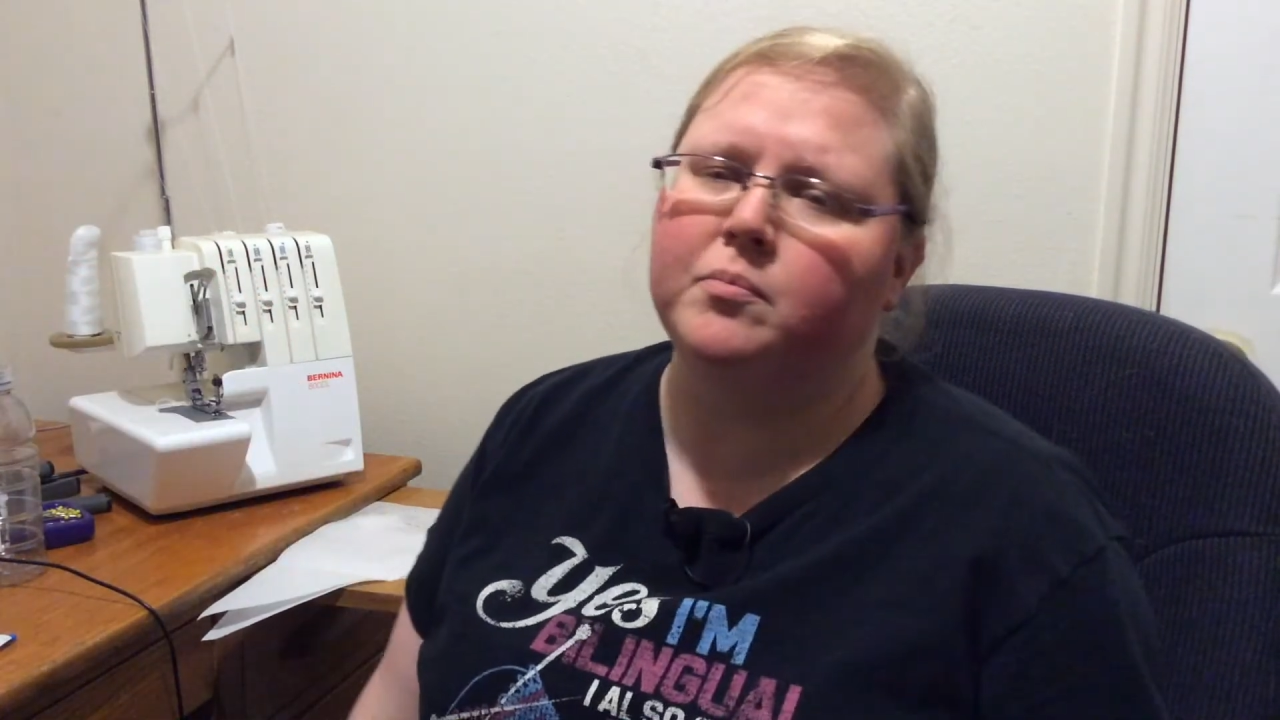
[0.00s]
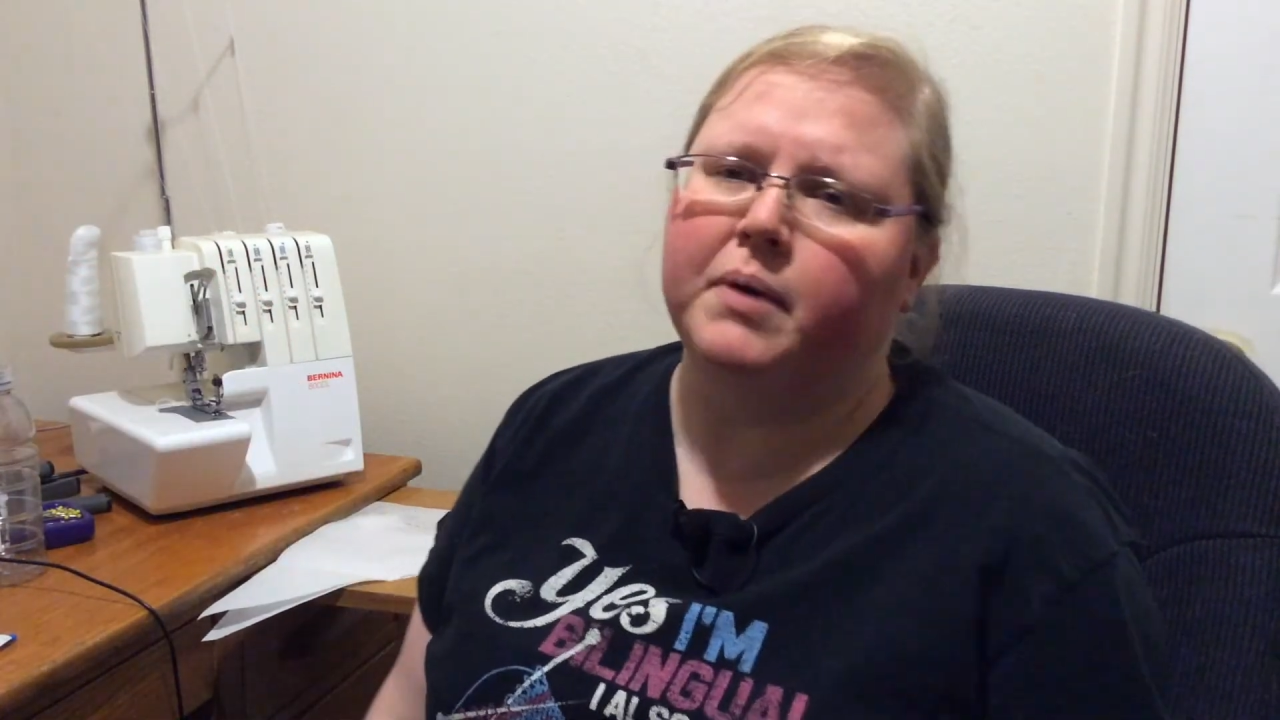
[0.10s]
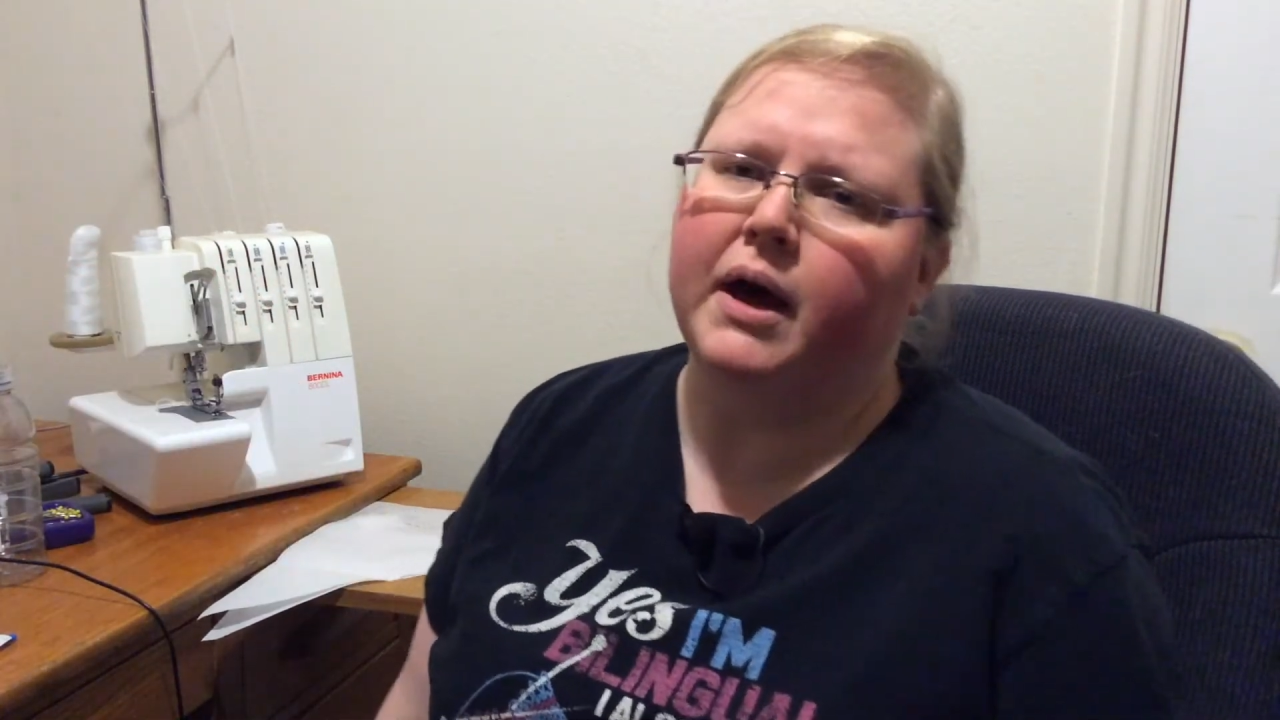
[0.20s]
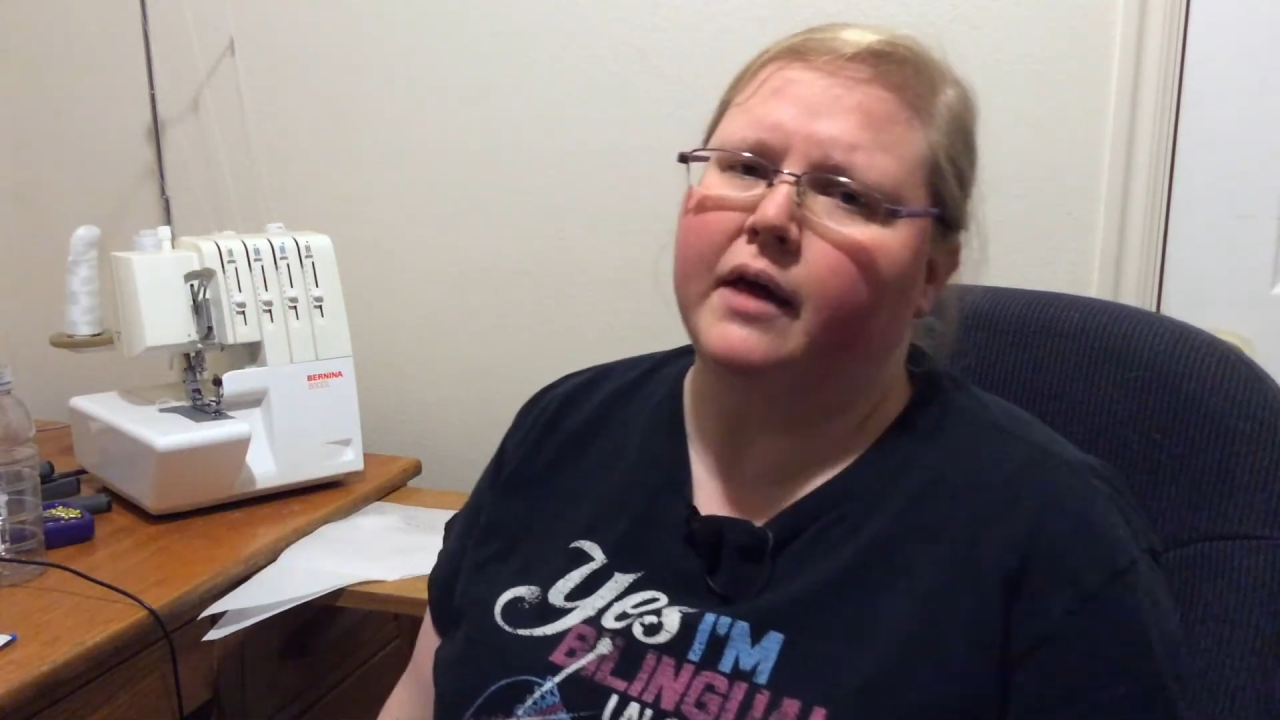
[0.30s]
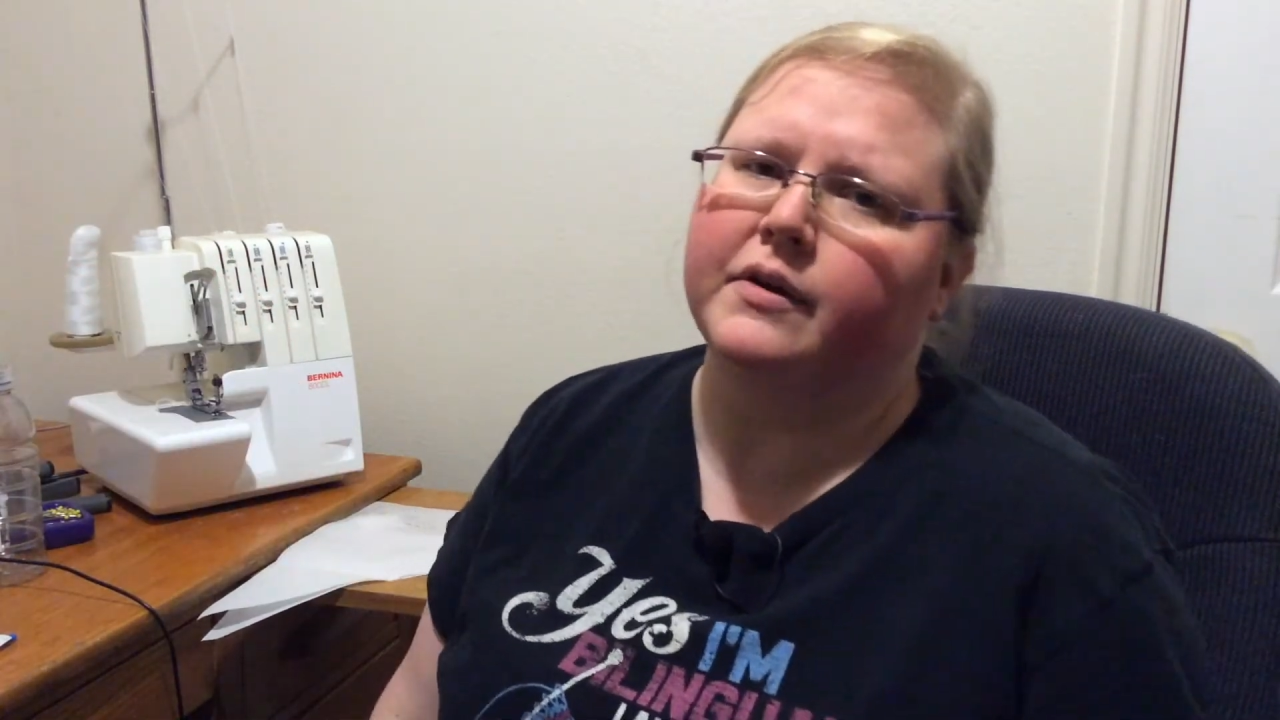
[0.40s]

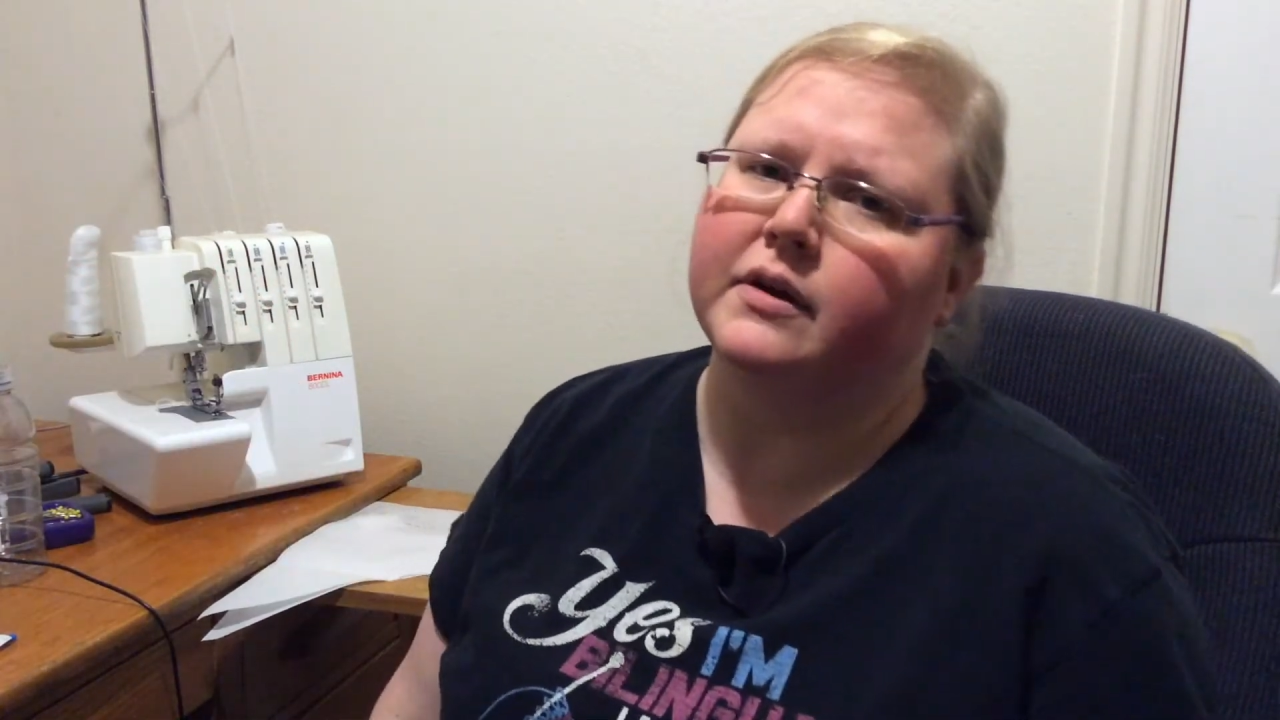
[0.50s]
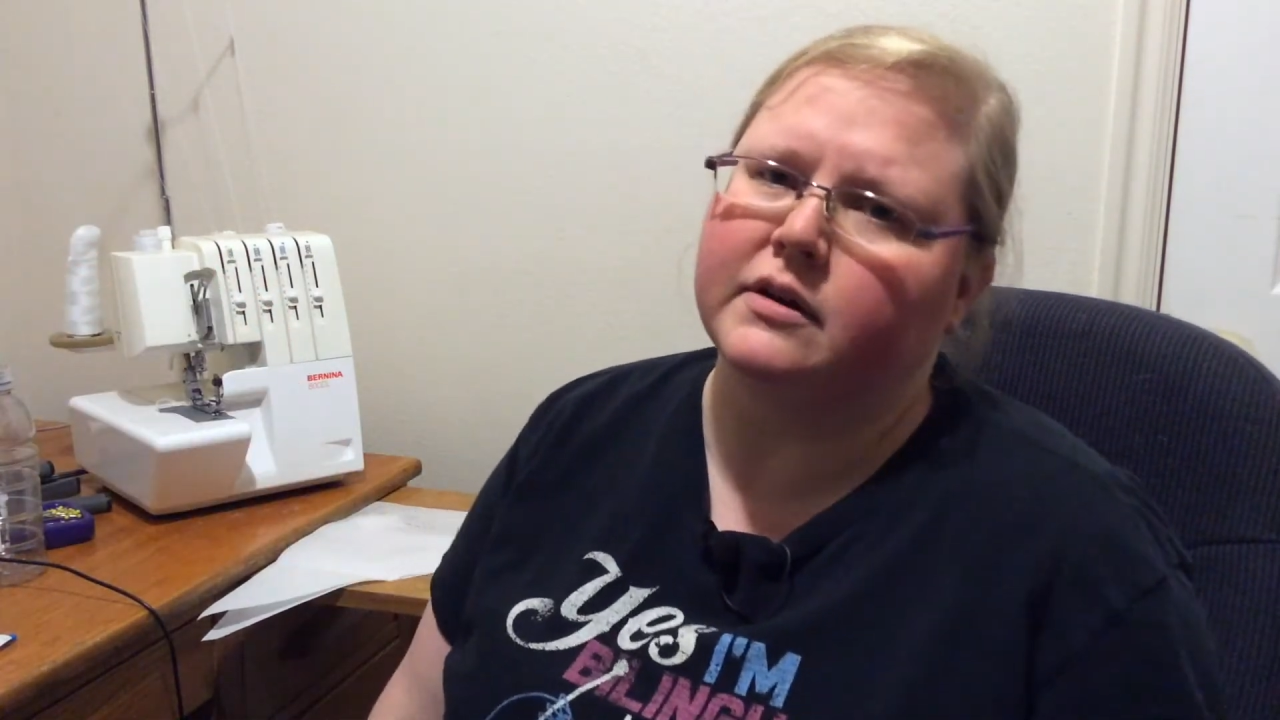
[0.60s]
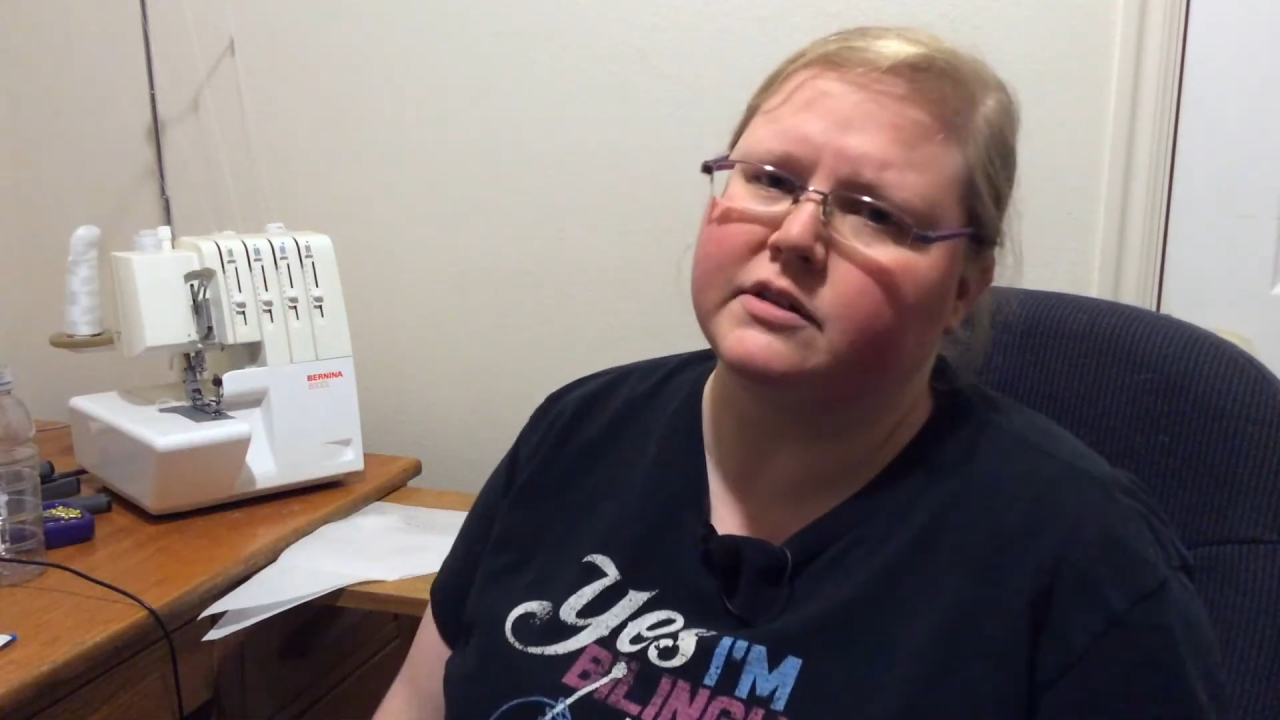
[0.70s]
bother